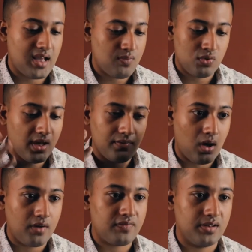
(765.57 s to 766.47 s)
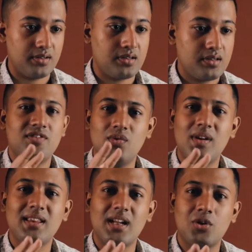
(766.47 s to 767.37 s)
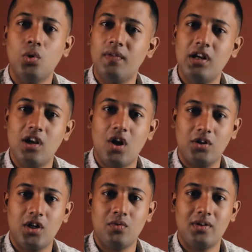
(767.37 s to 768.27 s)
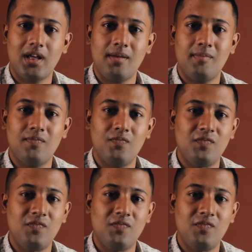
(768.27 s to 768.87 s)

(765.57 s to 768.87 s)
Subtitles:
I wouldn't have gone for this. During that COVID lockdown time,